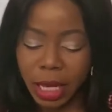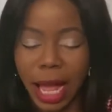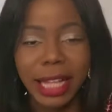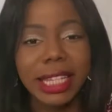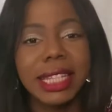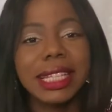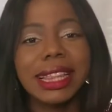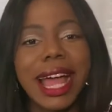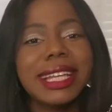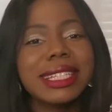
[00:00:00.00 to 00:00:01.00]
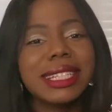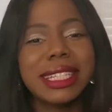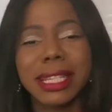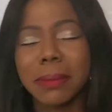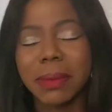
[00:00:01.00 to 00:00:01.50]
And then the last
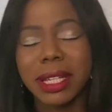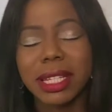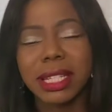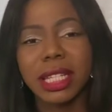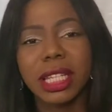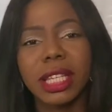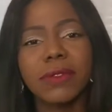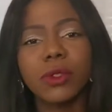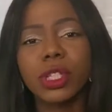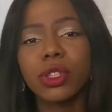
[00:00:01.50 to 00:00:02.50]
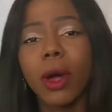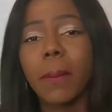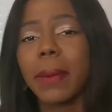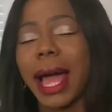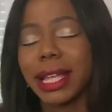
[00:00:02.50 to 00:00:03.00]
tip is, if you did
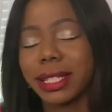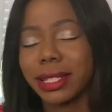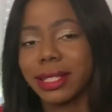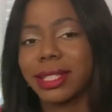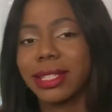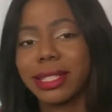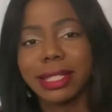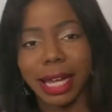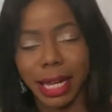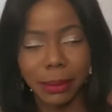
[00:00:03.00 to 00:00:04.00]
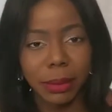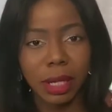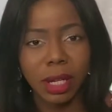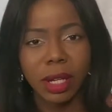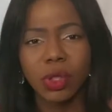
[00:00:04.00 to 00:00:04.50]
not pass this time,
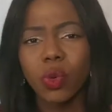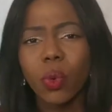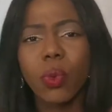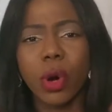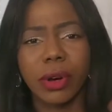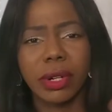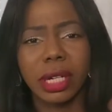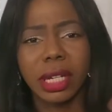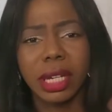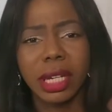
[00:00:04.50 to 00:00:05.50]
don't worry.